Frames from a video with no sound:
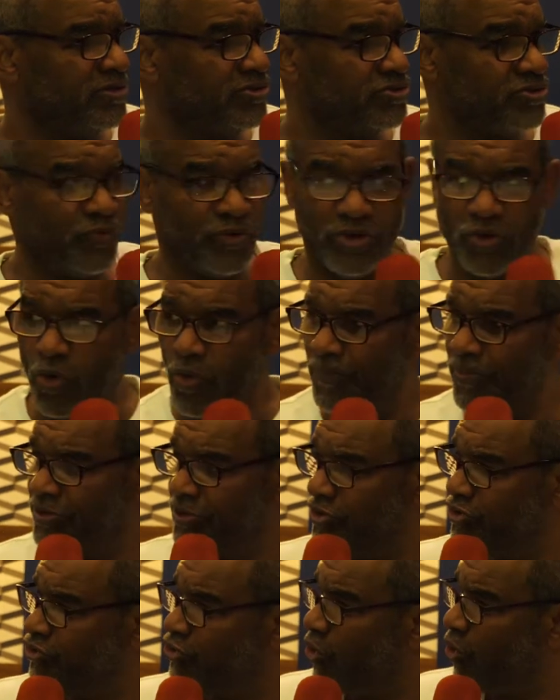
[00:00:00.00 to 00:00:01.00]
so he
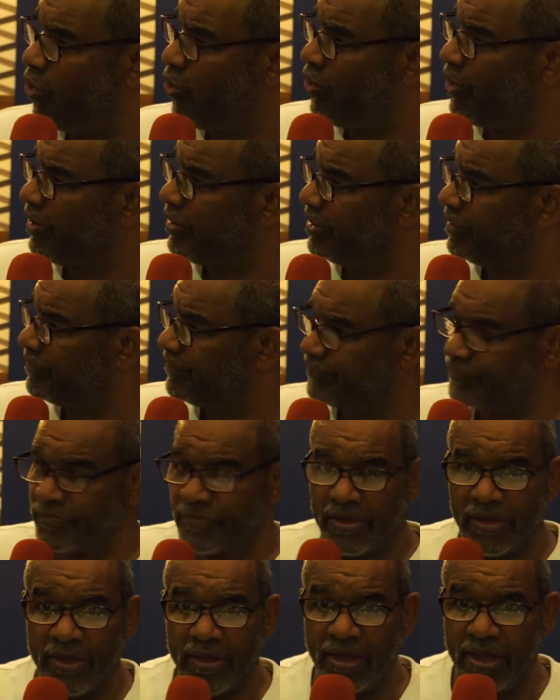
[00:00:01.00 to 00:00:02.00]
opened the door and
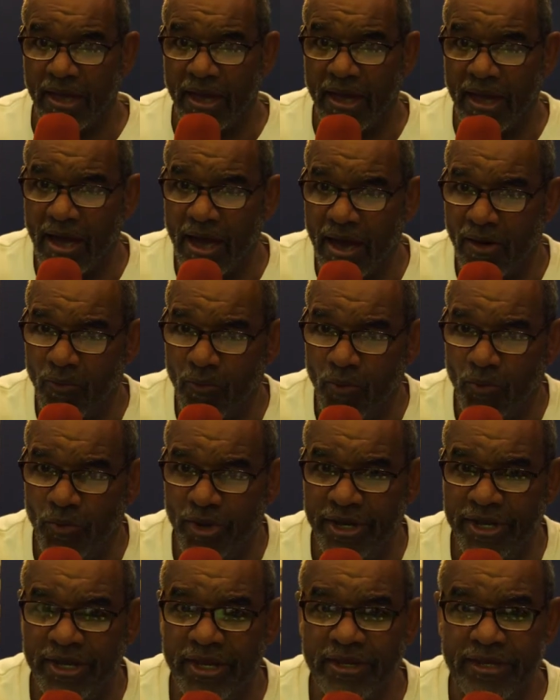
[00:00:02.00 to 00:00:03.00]
I
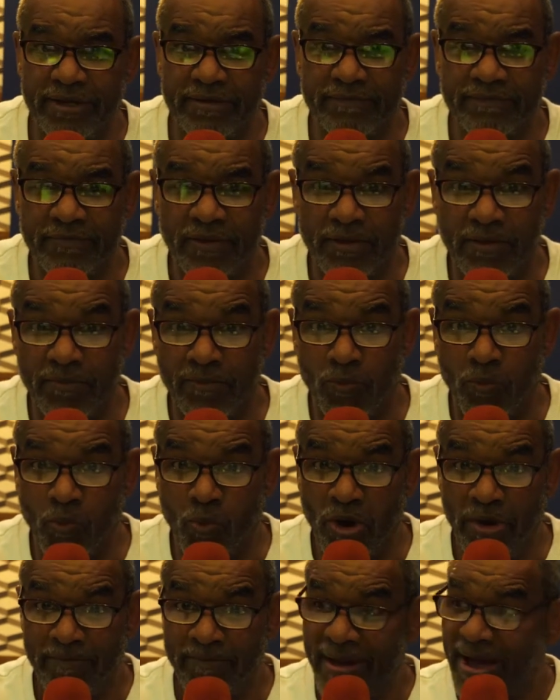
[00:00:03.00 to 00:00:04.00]
went in and
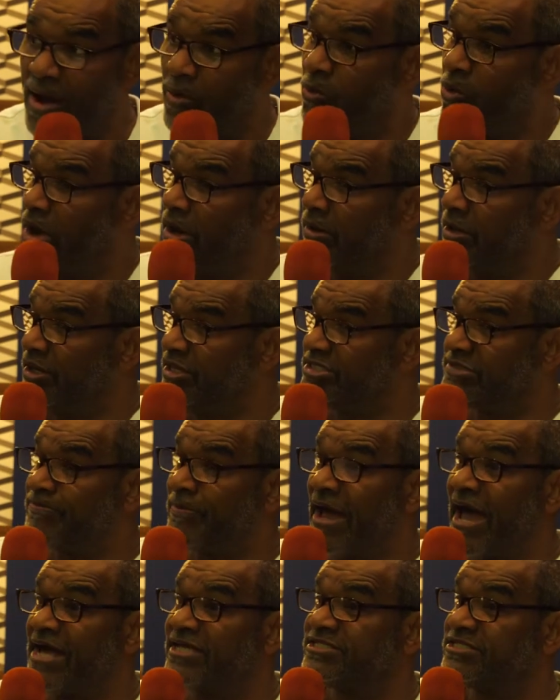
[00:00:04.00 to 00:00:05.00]
one by one, these
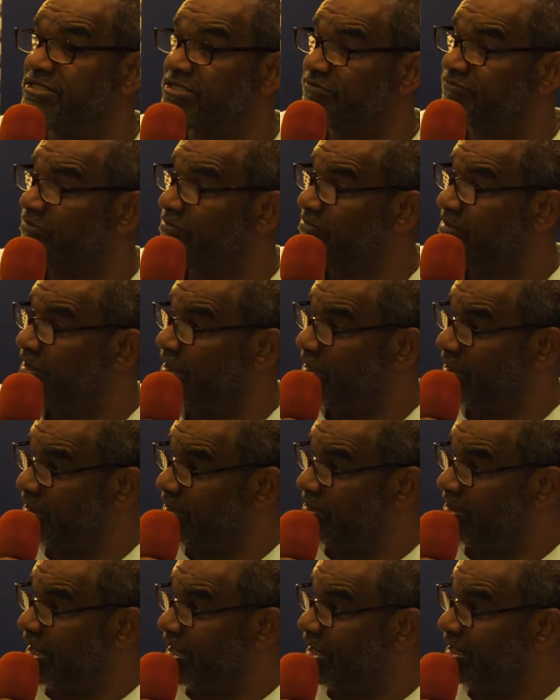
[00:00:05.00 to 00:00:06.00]
pastors from
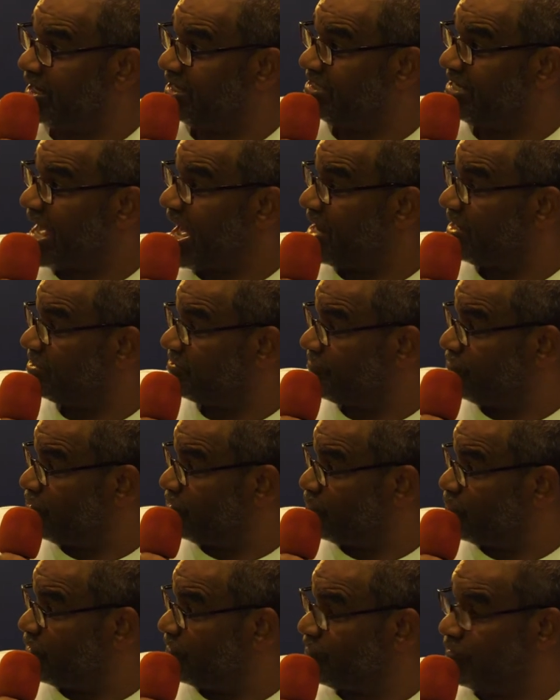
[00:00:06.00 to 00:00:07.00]
in the, in the Dallas
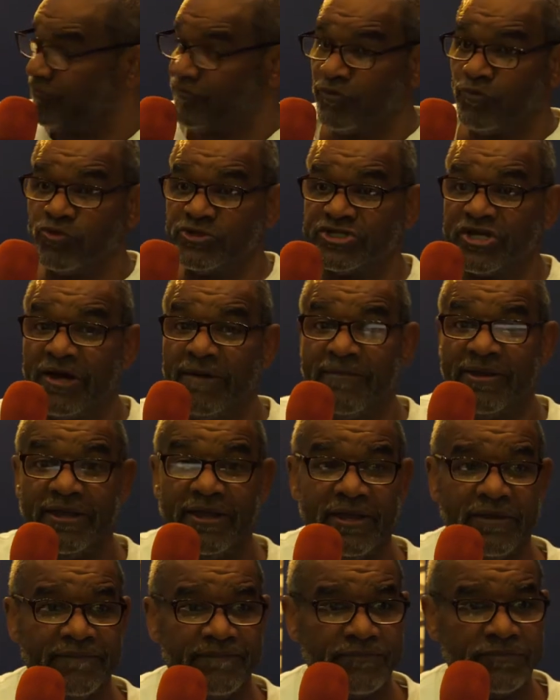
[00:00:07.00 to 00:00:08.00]
Fort Worth area was coming
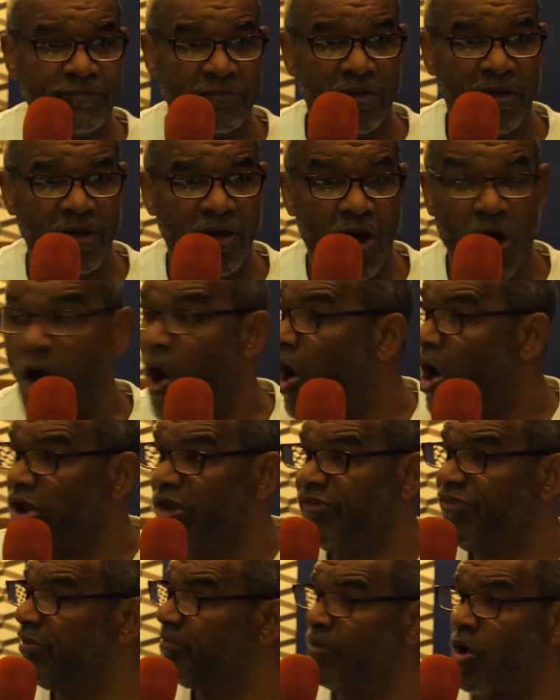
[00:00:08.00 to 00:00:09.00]
in.
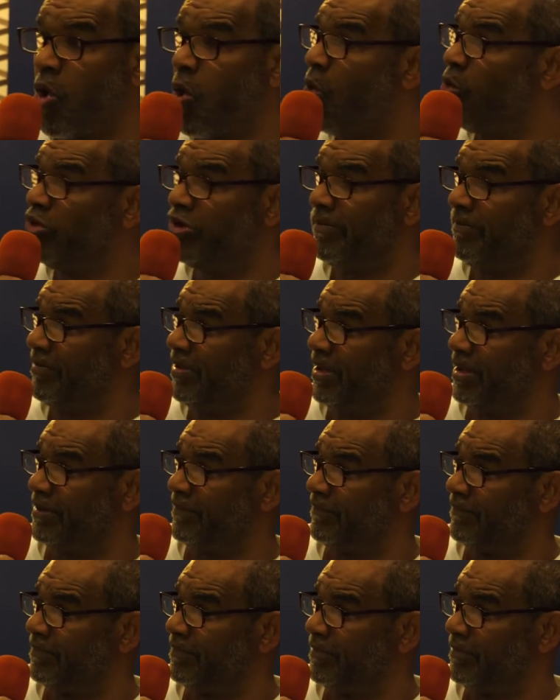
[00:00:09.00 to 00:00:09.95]
All of them older men.